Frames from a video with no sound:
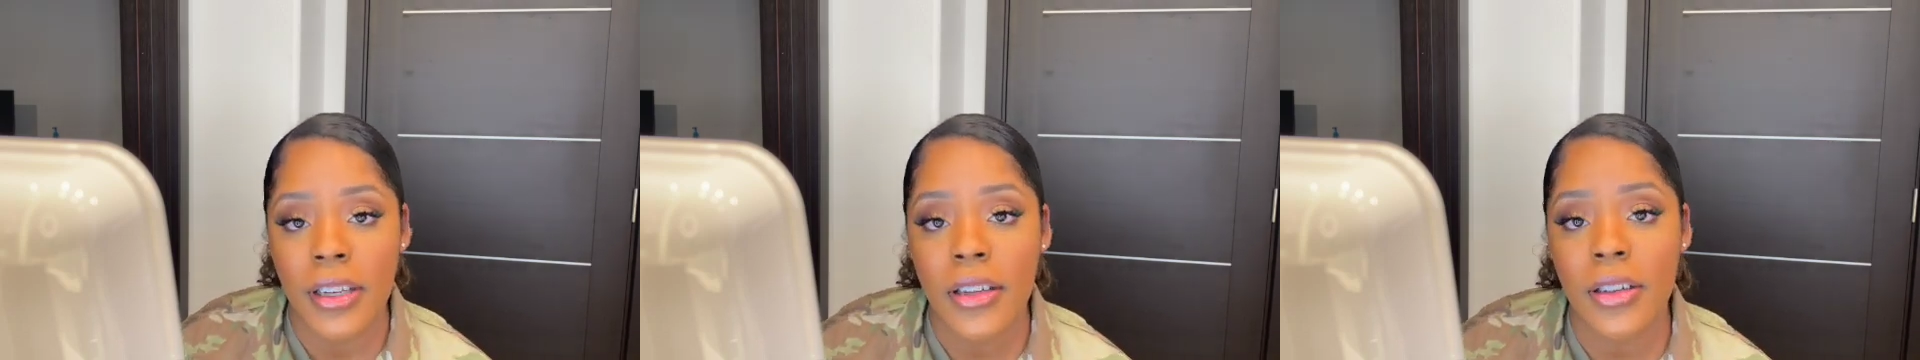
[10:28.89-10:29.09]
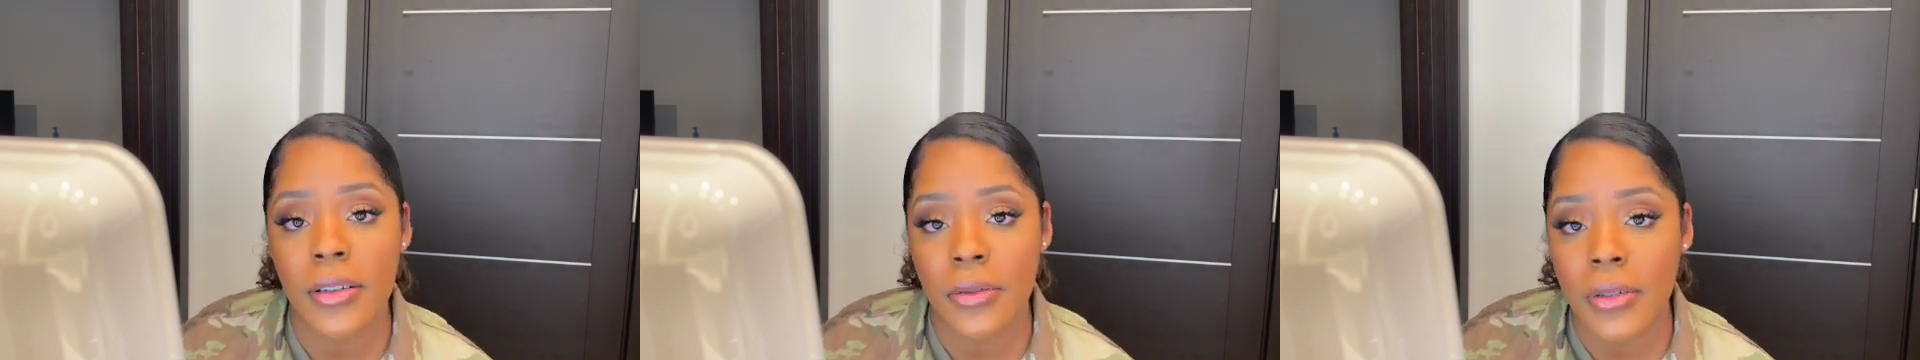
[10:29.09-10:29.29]

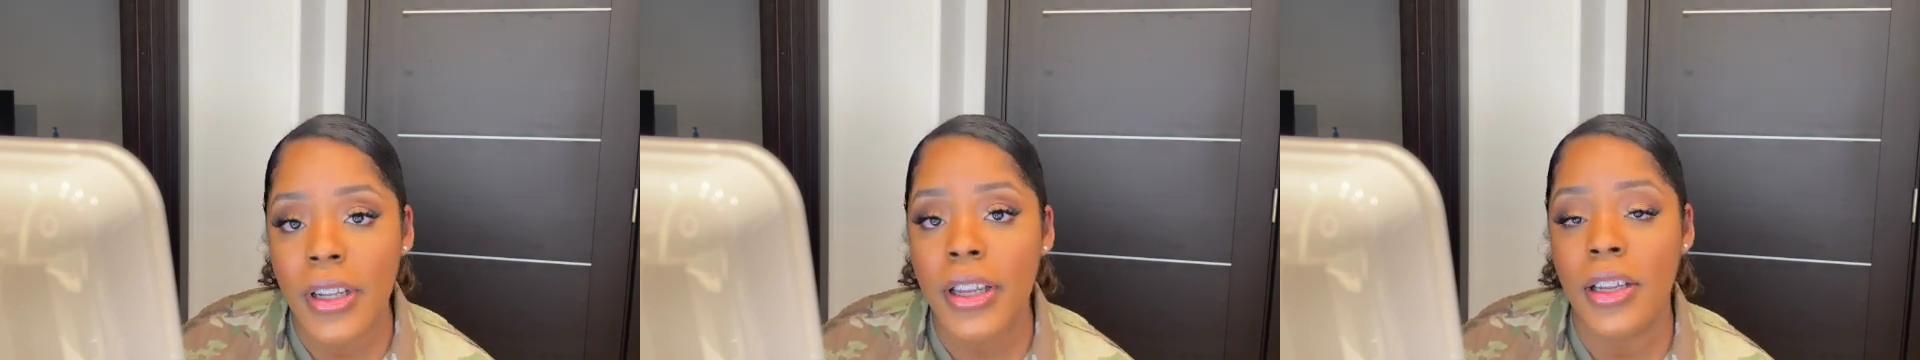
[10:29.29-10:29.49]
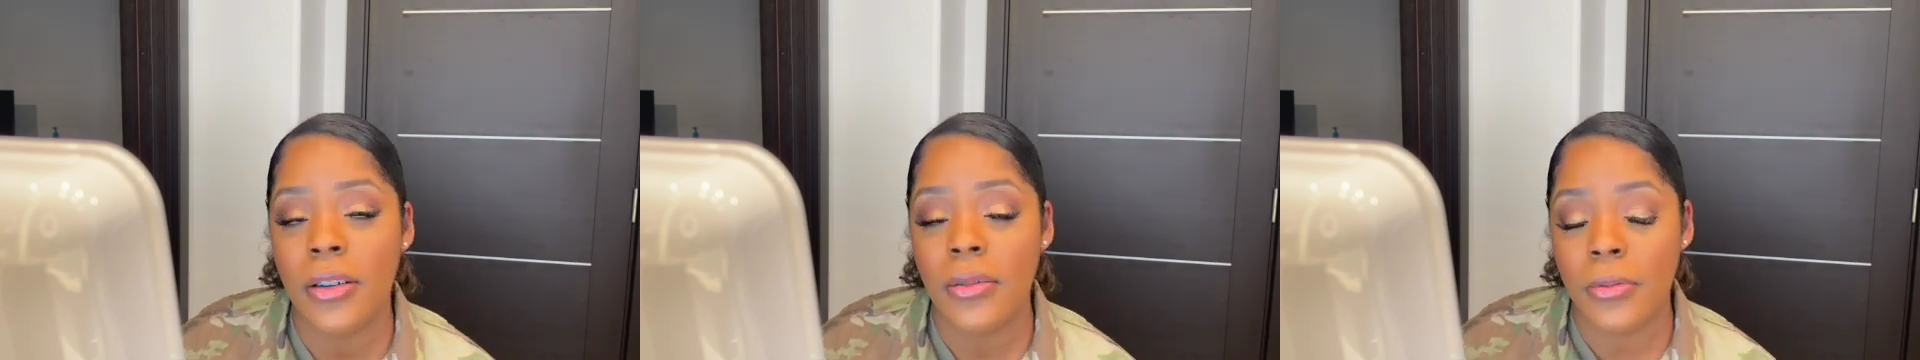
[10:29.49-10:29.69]
like
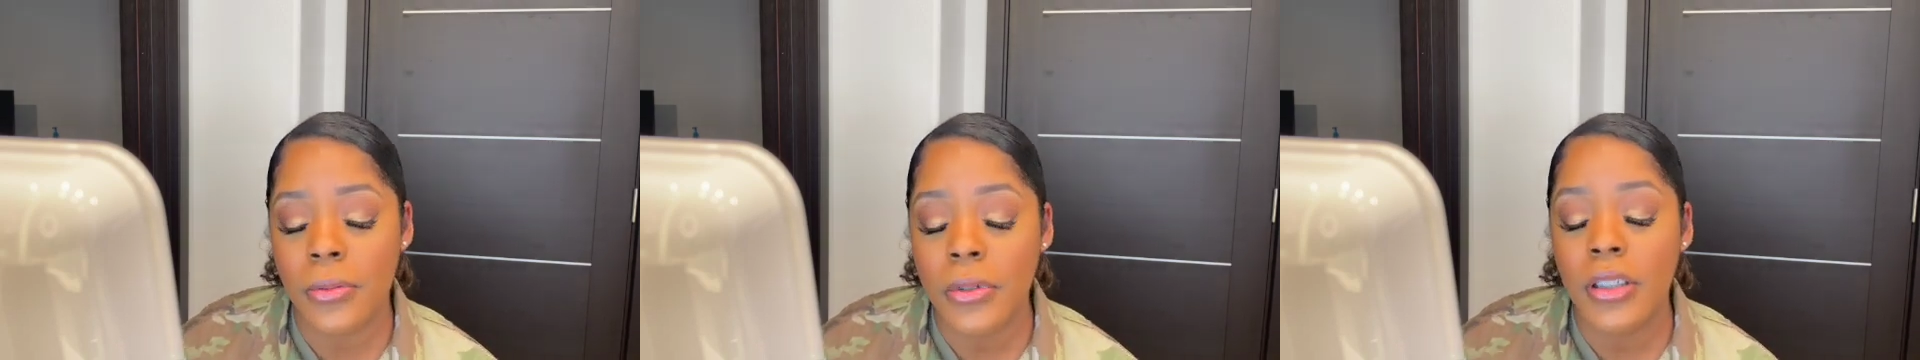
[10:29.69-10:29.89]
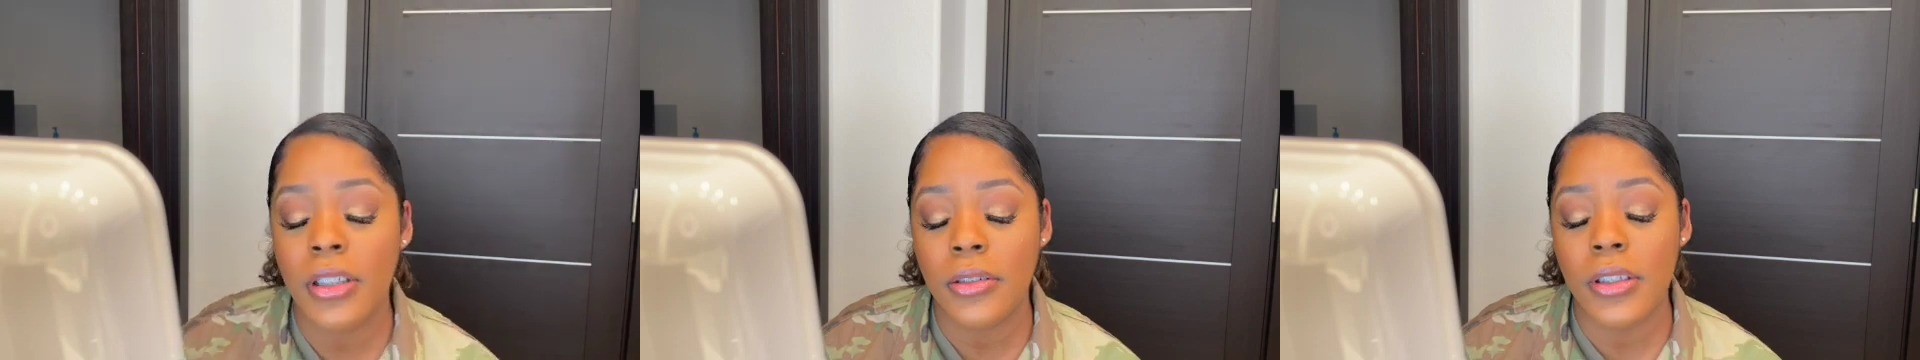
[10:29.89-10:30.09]

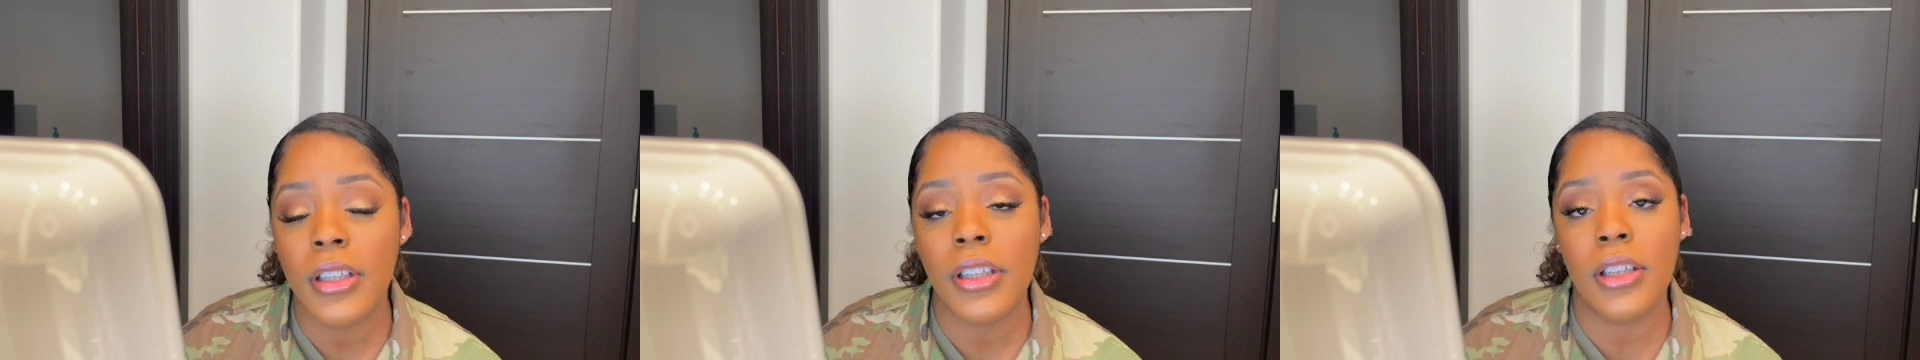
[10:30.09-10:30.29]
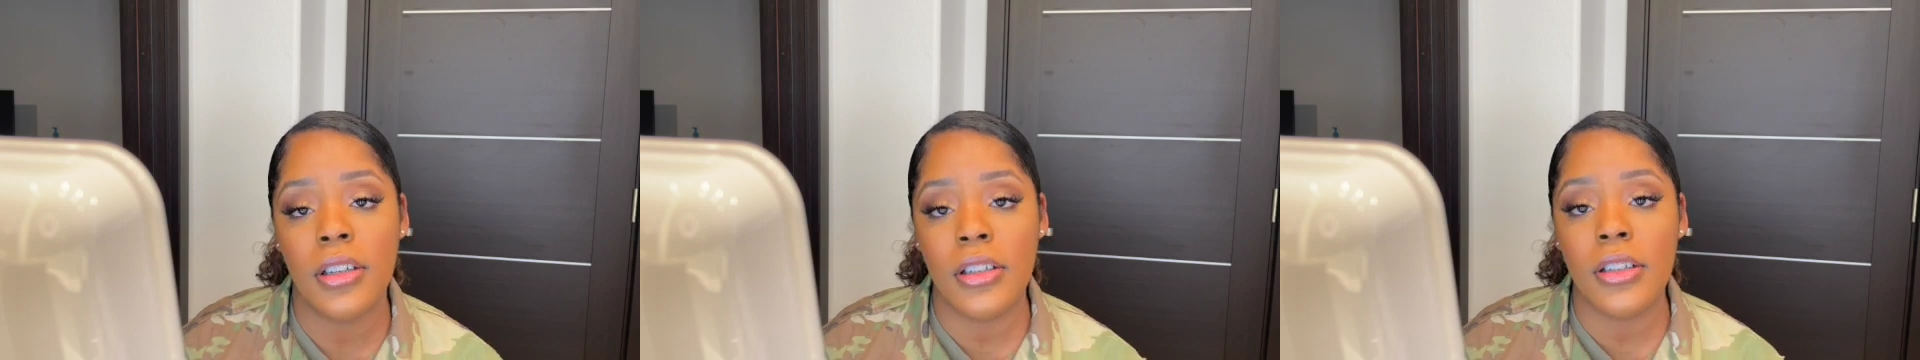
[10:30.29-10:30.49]
really, really early.